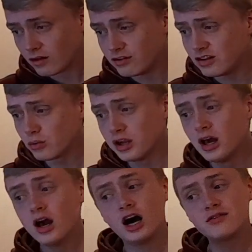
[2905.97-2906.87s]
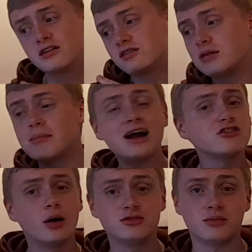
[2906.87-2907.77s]
This one would effectively match
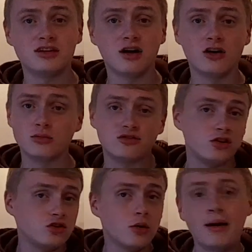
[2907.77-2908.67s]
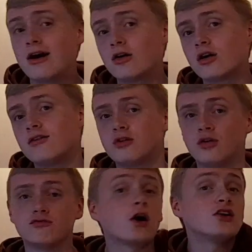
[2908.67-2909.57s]
up some of these arguments. So you could do a paragraph on
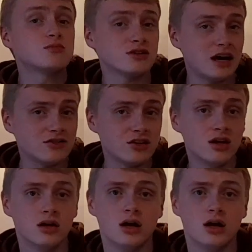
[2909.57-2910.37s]
rights protection.